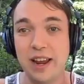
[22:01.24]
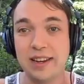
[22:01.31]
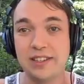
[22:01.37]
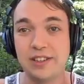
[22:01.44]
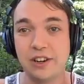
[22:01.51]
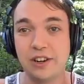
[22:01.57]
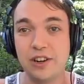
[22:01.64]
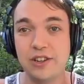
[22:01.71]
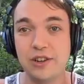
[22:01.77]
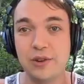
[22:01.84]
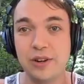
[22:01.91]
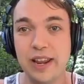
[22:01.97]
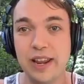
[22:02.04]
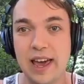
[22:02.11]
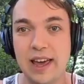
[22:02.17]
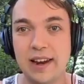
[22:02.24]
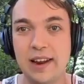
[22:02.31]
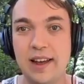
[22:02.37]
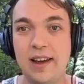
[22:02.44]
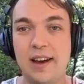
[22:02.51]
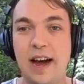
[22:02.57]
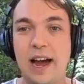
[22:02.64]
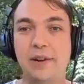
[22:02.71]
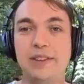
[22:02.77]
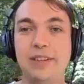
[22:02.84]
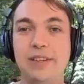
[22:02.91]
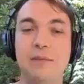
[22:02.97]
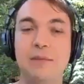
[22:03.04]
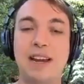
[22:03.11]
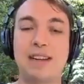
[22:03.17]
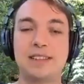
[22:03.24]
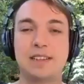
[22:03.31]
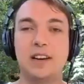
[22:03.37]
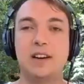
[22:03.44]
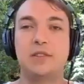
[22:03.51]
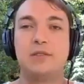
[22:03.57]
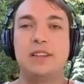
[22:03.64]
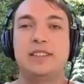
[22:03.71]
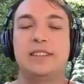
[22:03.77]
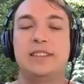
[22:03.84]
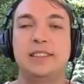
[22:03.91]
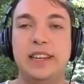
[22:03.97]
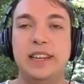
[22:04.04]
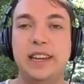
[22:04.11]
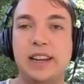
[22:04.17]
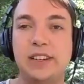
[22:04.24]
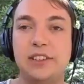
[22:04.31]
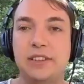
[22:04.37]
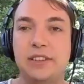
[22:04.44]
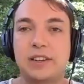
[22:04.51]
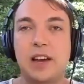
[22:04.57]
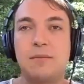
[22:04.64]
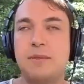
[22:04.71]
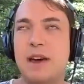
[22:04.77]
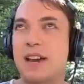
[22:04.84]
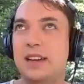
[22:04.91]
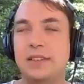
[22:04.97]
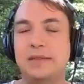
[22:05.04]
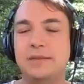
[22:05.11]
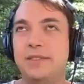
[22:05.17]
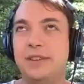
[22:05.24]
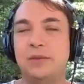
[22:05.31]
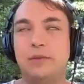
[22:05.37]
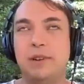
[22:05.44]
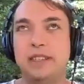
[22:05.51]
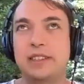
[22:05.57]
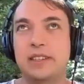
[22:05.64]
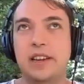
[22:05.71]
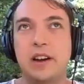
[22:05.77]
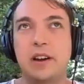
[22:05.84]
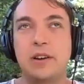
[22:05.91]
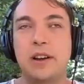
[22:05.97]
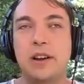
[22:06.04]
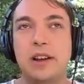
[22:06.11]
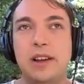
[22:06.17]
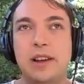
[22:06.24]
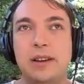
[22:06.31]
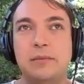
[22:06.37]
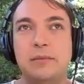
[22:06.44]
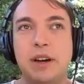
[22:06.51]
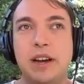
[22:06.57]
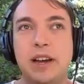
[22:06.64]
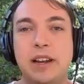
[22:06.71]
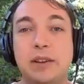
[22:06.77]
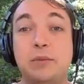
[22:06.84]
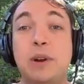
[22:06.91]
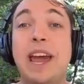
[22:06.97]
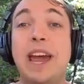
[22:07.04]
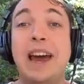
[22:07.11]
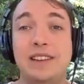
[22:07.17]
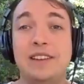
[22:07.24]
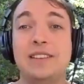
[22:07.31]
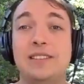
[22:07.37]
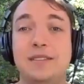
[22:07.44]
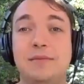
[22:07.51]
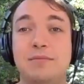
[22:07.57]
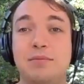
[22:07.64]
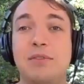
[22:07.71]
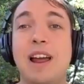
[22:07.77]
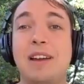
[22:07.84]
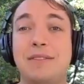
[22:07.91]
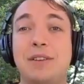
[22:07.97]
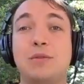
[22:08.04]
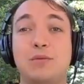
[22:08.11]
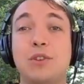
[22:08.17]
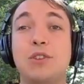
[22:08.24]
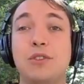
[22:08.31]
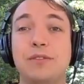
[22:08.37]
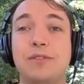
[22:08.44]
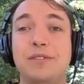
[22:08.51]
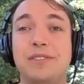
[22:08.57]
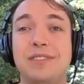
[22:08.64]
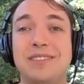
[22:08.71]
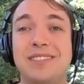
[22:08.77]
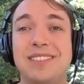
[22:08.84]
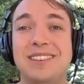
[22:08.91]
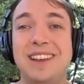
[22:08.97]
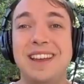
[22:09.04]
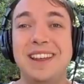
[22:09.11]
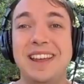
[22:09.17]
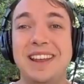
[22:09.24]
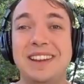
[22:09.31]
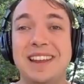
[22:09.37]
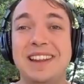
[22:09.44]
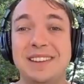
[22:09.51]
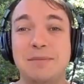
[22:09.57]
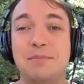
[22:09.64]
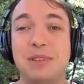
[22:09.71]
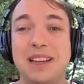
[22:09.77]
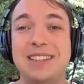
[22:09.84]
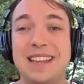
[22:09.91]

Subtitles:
I started doing that. I was in Mexico recently. I just got back a few weeks ago, but we had this private roof in the place